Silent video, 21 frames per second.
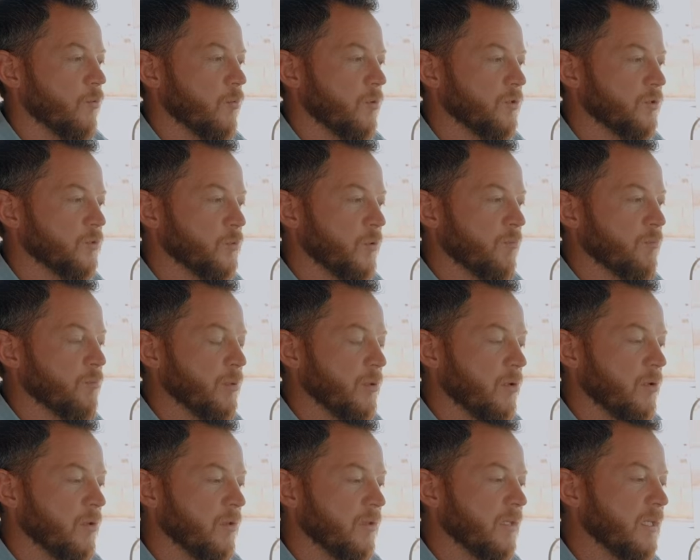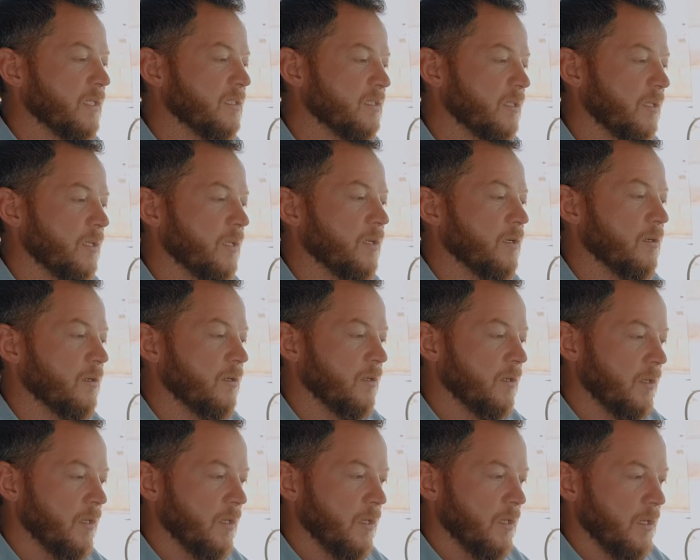Once we put all these in here,
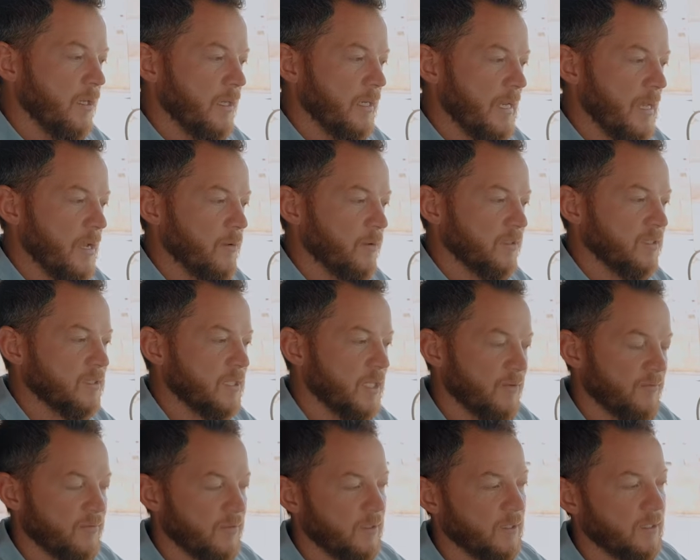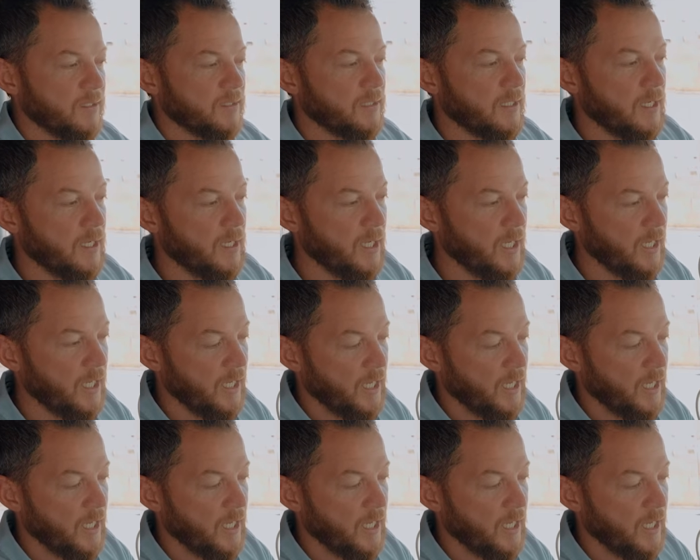now it's time for this guy.